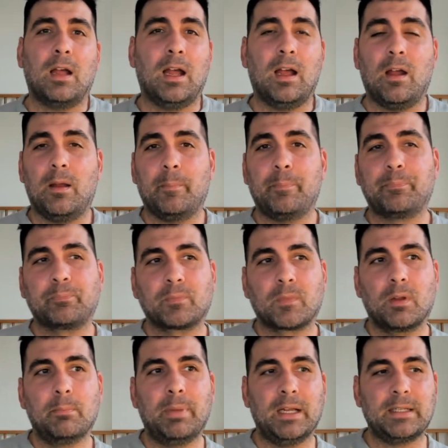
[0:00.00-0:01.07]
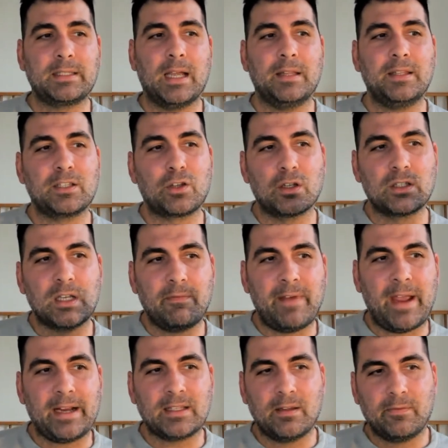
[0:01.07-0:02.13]
But this goes to the
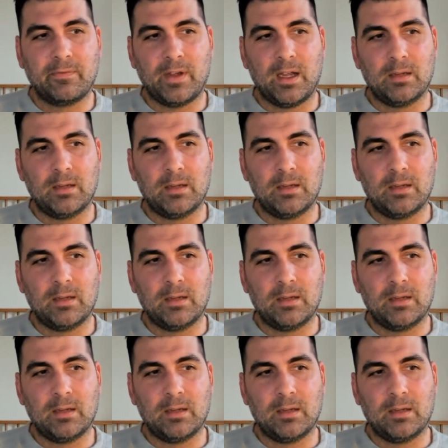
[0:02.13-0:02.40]
fact of,